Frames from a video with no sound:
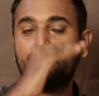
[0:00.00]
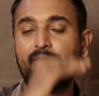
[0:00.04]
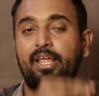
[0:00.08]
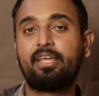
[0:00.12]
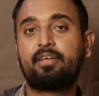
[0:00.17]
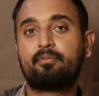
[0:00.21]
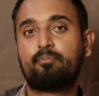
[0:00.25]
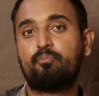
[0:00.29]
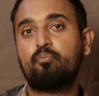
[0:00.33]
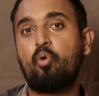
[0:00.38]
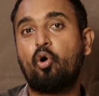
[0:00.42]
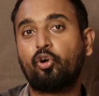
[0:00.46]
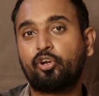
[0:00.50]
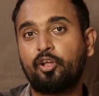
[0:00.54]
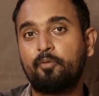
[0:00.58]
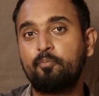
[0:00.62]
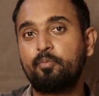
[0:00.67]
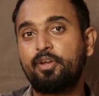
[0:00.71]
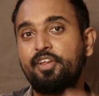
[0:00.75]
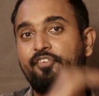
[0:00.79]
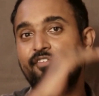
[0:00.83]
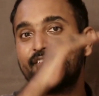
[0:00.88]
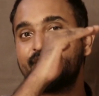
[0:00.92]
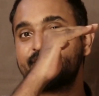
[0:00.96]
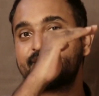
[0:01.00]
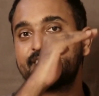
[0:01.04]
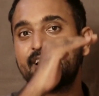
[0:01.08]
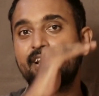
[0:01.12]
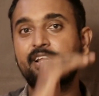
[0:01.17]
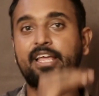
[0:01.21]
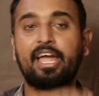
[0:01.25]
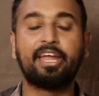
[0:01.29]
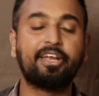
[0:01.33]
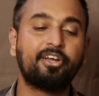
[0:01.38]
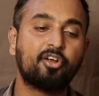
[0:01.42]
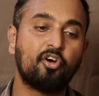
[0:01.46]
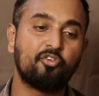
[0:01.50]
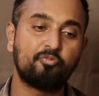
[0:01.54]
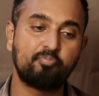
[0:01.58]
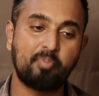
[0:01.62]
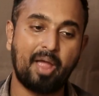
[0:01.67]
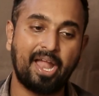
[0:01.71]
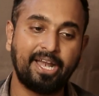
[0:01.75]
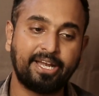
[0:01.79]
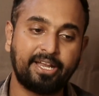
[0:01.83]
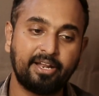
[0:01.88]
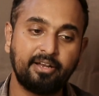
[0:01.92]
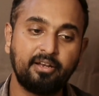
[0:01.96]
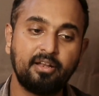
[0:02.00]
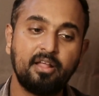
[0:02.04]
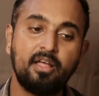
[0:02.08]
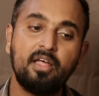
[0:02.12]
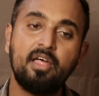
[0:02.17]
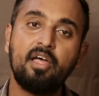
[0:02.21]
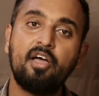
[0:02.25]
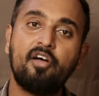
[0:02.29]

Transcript: like bottom reversal kind of pattern